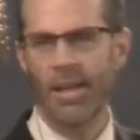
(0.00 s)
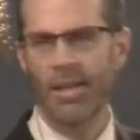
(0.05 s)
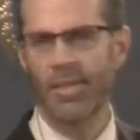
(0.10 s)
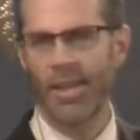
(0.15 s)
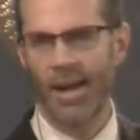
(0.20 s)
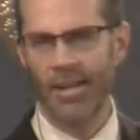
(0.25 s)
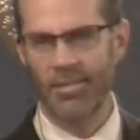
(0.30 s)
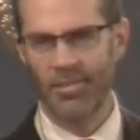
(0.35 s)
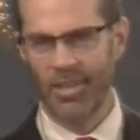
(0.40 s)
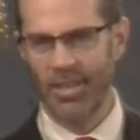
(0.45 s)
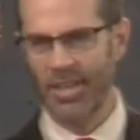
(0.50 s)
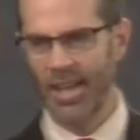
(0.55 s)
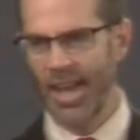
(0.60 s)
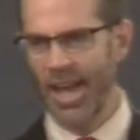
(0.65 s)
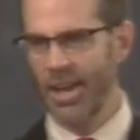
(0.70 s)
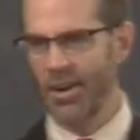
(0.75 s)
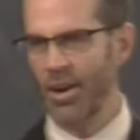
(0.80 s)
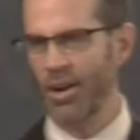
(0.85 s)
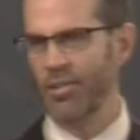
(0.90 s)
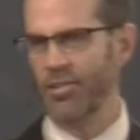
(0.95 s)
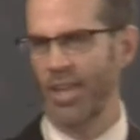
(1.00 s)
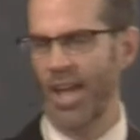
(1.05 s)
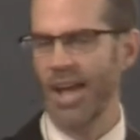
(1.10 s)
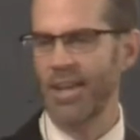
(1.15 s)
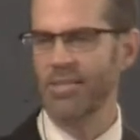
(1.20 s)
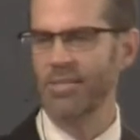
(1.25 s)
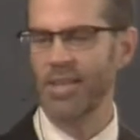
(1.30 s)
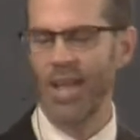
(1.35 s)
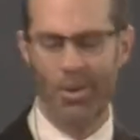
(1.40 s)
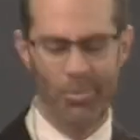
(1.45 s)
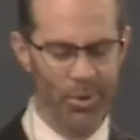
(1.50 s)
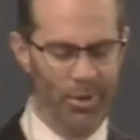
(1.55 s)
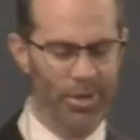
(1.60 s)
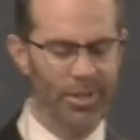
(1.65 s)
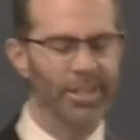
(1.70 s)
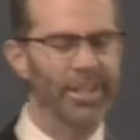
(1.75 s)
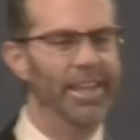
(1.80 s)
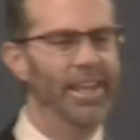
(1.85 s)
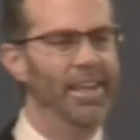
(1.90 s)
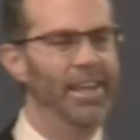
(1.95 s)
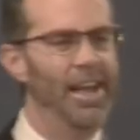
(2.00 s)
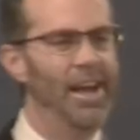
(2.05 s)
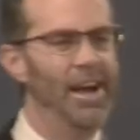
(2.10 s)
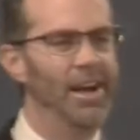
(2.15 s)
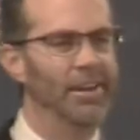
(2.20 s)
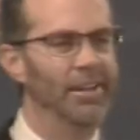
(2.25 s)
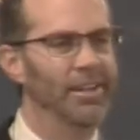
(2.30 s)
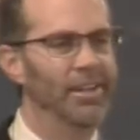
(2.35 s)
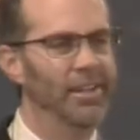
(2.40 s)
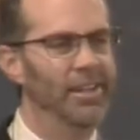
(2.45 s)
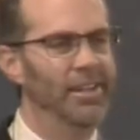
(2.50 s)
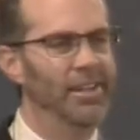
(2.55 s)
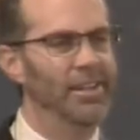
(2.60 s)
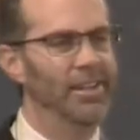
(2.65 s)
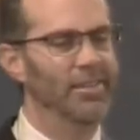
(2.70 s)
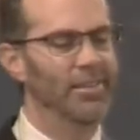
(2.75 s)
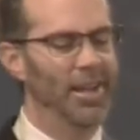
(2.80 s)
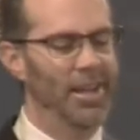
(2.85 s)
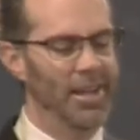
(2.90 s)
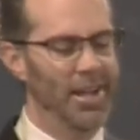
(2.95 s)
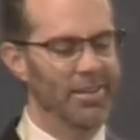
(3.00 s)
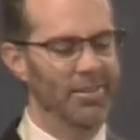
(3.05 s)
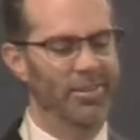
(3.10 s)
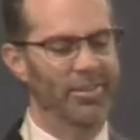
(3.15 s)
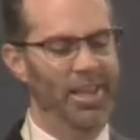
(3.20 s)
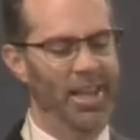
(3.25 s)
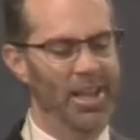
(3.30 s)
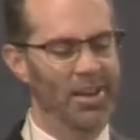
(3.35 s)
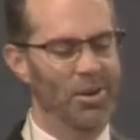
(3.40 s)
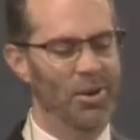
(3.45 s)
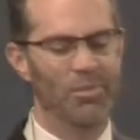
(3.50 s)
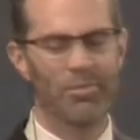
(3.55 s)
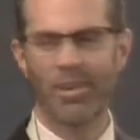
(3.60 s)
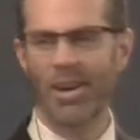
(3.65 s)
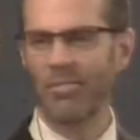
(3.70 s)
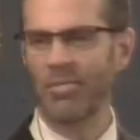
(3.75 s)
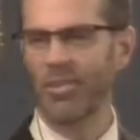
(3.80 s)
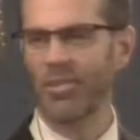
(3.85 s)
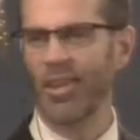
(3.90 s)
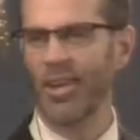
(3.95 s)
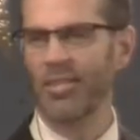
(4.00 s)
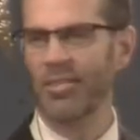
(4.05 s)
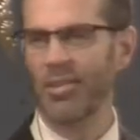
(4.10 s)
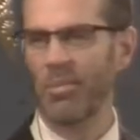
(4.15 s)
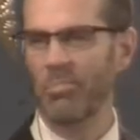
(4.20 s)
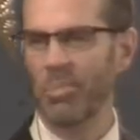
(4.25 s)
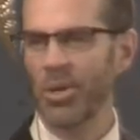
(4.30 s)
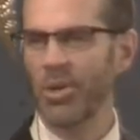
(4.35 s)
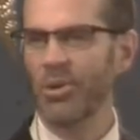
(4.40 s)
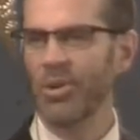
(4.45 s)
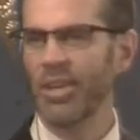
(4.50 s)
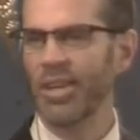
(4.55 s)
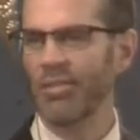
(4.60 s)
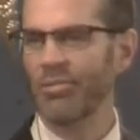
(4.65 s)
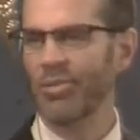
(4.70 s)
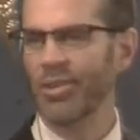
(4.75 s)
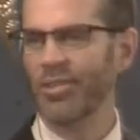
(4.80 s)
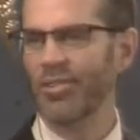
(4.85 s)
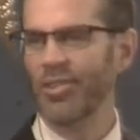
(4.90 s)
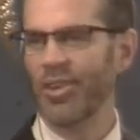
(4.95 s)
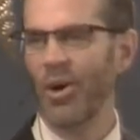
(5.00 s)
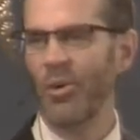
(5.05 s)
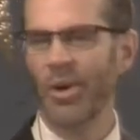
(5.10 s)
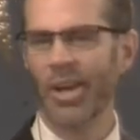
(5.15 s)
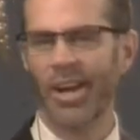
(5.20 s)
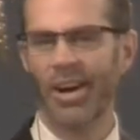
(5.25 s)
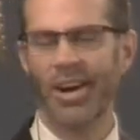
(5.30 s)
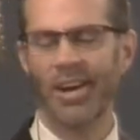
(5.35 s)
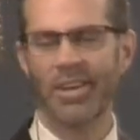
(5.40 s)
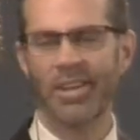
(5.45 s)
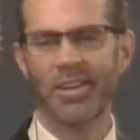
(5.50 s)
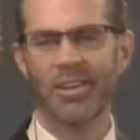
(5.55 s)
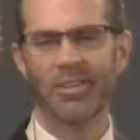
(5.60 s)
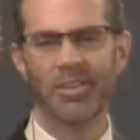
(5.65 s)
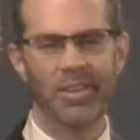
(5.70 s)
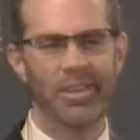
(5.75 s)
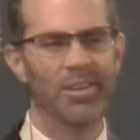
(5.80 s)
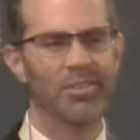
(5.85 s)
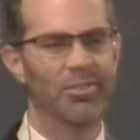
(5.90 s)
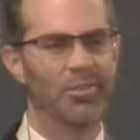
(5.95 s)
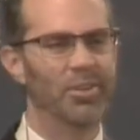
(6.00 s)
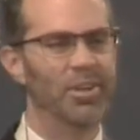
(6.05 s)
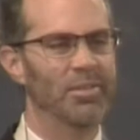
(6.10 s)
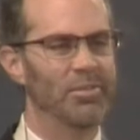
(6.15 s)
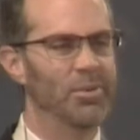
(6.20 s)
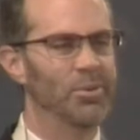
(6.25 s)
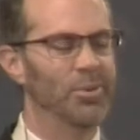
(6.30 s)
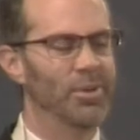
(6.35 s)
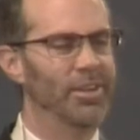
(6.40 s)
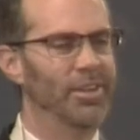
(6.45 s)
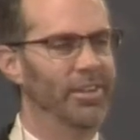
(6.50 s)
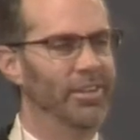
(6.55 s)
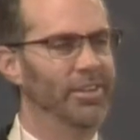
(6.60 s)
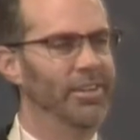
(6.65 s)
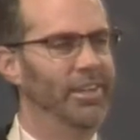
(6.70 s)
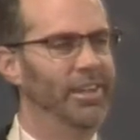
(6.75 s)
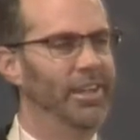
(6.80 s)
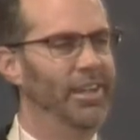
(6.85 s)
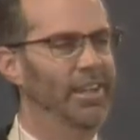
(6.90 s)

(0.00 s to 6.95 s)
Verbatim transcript: And that's the day in our text that we're looking at. As I, I just can't overemphasize the beauty of what's going on here in the history of the world.